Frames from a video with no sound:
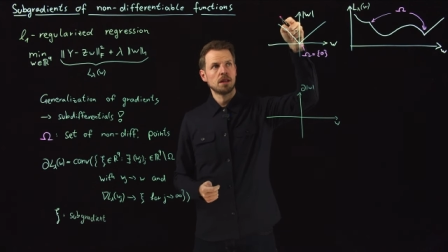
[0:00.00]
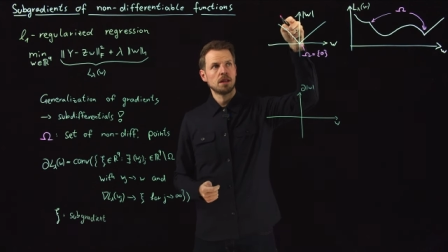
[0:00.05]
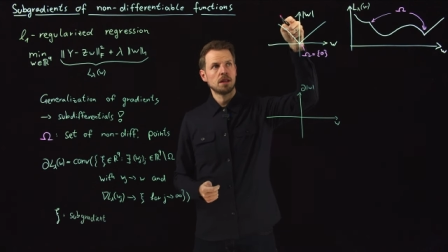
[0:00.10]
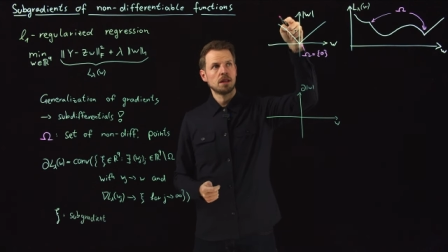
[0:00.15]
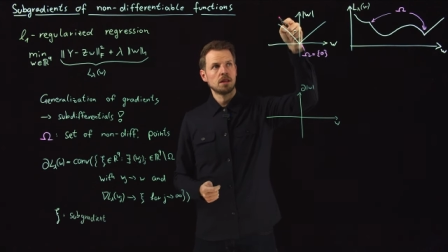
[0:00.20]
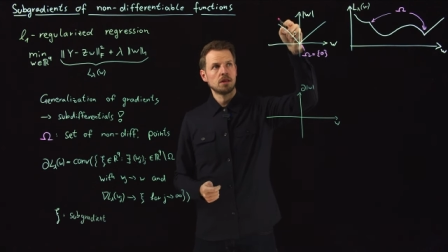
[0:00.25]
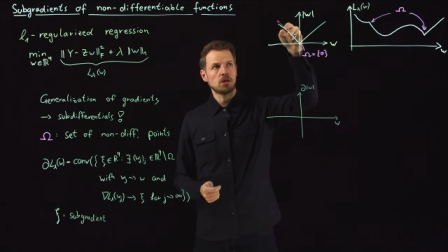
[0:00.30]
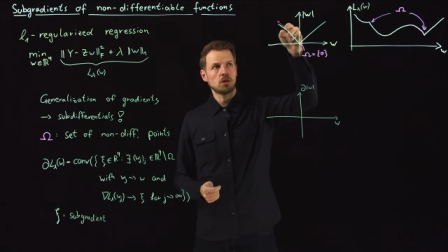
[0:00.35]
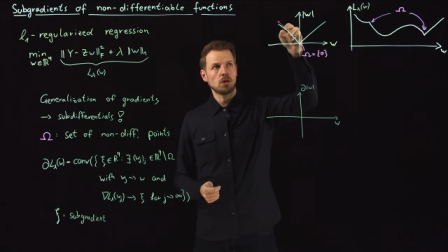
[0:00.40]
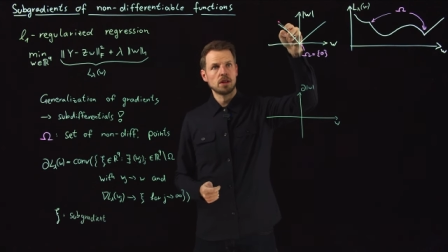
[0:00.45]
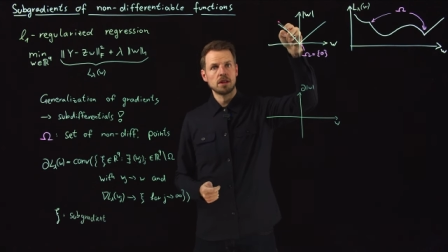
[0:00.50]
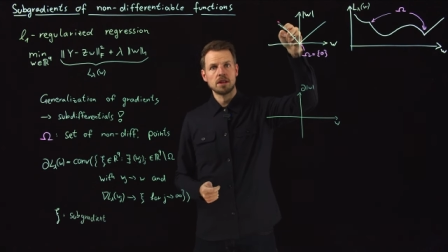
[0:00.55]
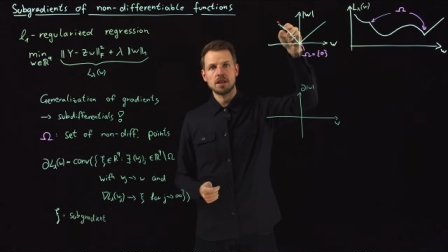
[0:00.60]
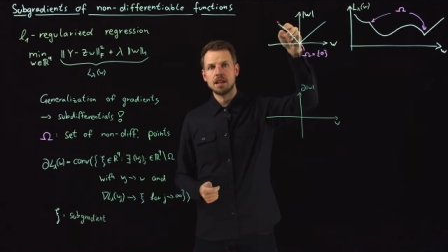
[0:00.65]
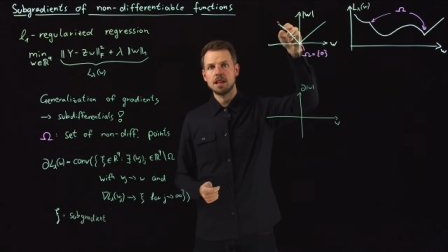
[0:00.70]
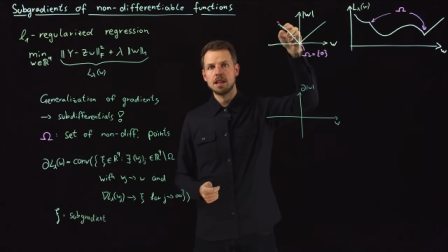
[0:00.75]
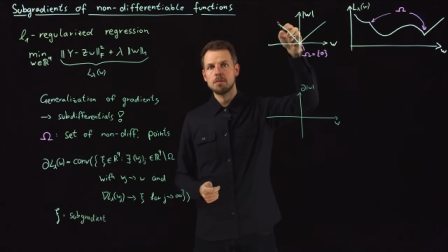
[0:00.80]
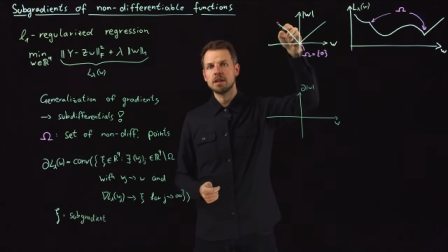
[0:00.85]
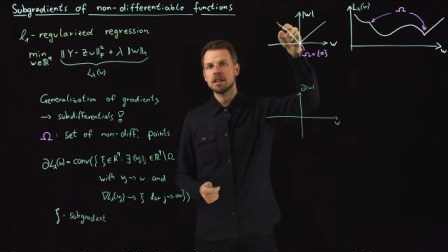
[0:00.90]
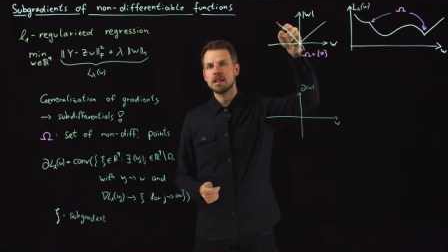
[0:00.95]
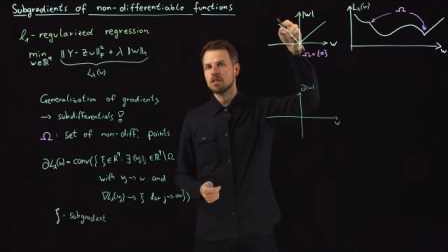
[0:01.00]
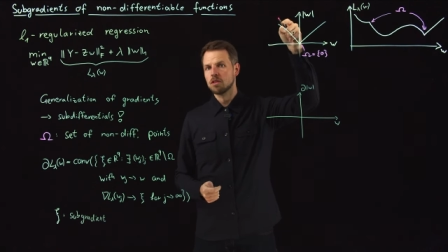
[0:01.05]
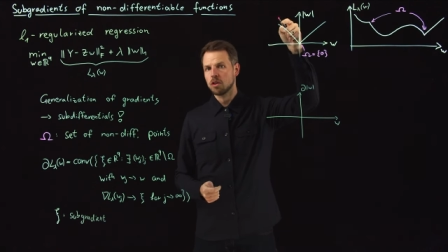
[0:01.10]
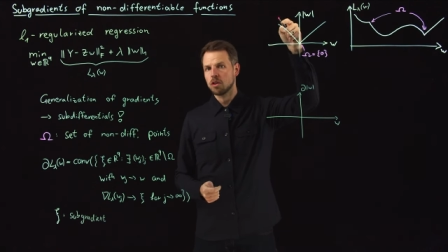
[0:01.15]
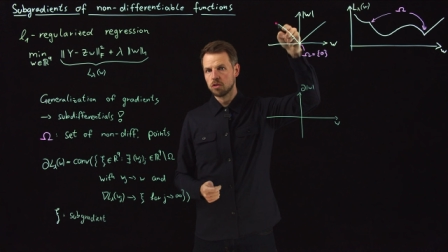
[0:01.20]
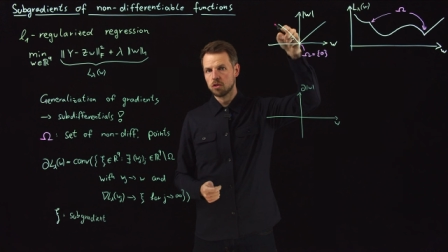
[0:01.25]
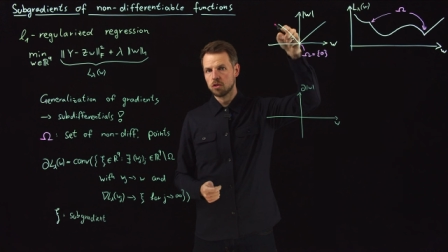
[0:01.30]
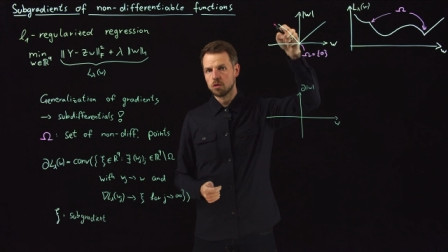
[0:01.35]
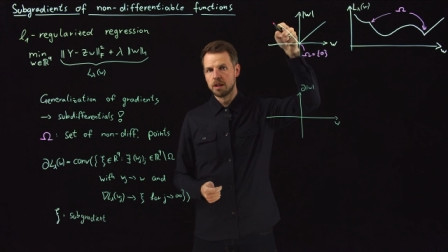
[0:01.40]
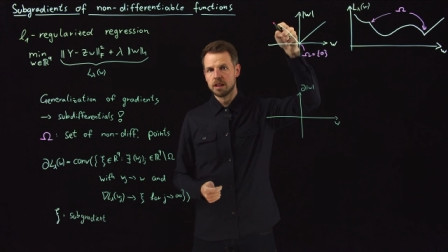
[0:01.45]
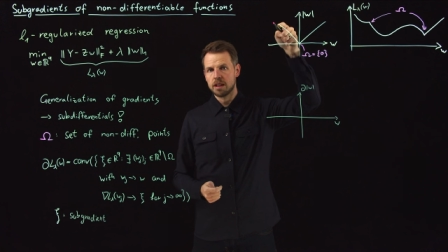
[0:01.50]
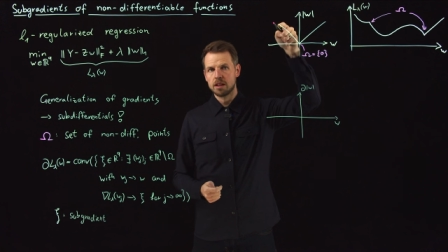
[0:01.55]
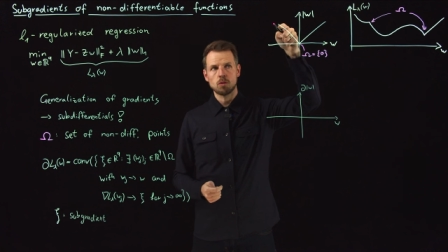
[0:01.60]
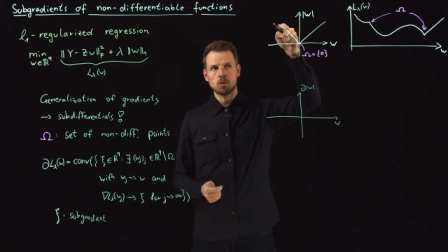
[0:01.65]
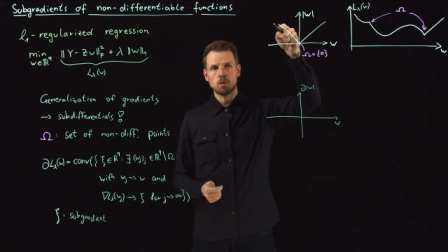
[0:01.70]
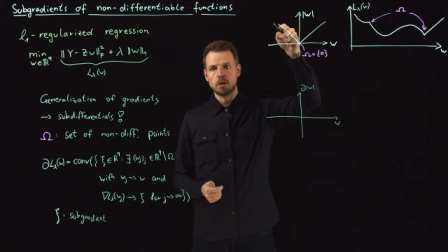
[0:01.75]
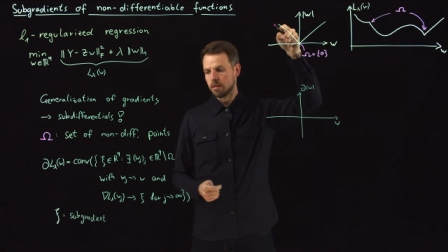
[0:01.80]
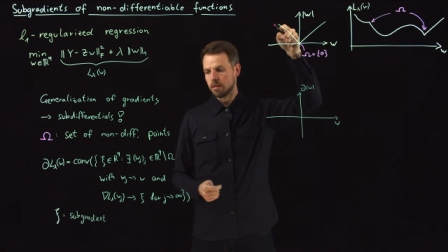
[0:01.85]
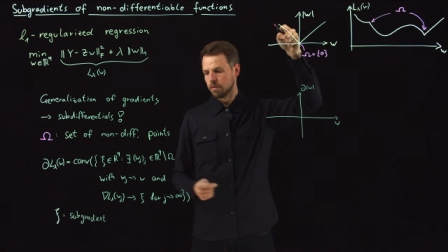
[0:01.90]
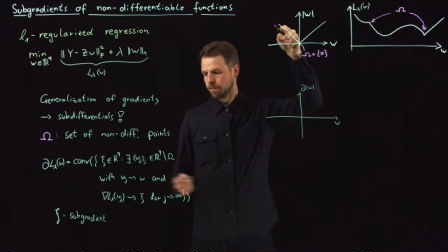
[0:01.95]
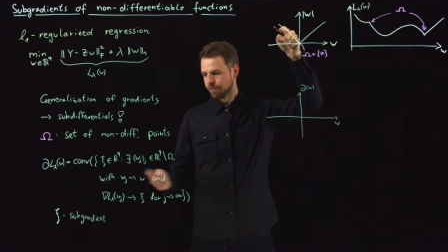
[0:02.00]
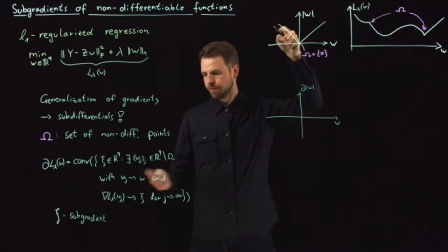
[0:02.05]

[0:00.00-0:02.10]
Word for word: So in the limit it's also -1.